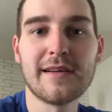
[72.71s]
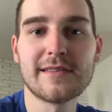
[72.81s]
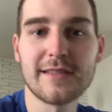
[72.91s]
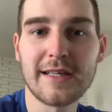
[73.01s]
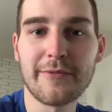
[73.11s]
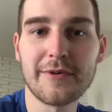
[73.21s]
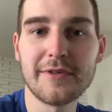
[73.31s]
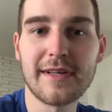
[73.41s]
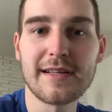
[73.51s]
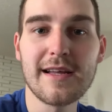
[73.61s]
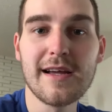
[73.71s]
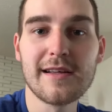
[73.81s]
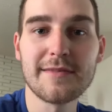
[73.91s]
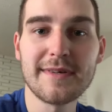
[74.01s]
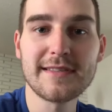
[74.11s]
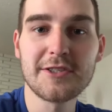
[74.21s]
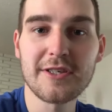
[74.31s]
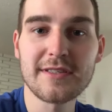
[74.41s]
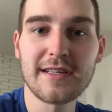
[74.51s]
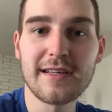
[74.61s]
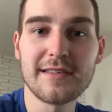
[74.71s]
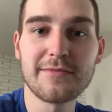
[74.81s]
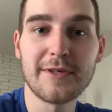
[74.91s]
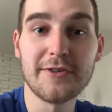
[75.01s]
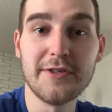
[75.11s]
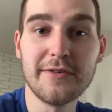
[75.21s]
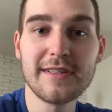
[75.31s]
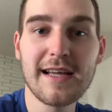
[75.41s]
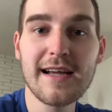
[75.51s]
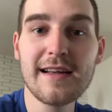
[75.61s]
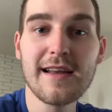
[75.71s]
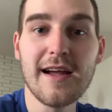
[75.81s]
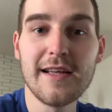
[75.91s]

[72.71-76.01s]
So I won't do that. So my suggestion is when you're doing that,